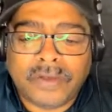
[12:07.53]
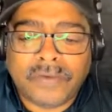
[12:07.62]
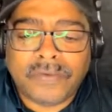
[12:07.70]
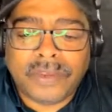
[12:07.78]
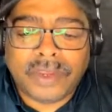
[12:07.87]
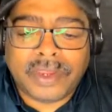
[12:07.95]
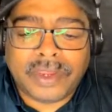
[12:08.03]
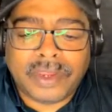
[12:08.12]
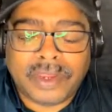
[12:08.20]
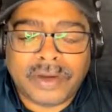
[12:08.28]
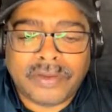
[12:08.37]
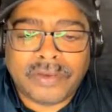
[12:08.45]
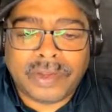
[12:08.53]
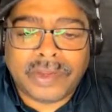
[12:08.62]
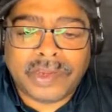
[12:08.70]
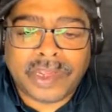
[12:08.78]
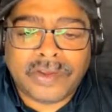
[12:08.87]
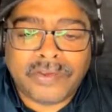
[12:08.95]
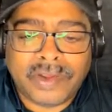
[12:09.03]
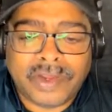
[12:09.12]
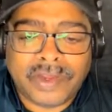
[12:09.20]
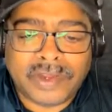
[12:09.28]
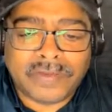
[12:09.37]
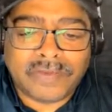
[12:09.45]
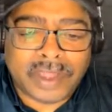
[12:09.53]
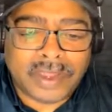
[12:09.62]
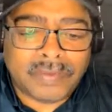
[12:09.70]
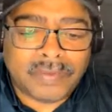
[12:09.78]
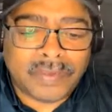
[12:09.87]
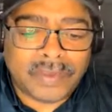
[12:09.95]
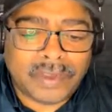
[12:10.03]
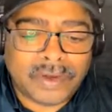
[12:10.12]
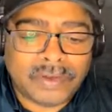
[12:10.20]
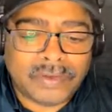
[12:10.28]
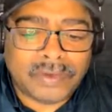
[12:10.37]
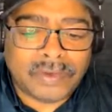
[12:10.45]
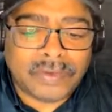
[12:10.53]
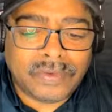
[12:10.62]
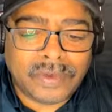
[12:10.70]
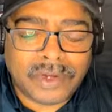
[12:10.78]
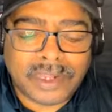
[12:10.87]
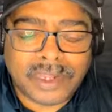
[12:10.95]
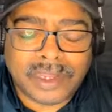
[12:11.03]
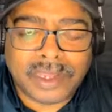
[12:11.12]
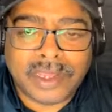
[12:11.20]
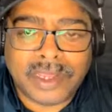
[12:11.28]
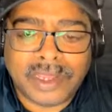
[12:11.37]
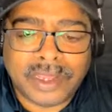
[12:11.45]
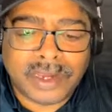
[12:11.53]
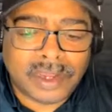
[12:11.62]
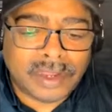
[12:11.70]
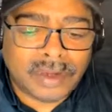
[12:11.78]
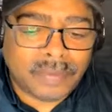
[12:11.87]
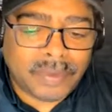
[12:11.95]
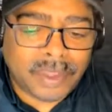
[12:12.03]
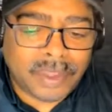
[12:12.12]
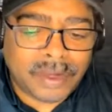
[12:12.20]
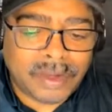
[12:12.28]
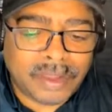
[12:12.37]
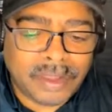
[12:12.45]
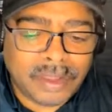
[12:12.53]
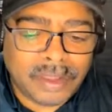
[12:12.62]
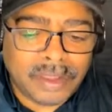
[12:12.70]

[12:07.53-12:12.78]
Over the centuries of them, doing their thing and being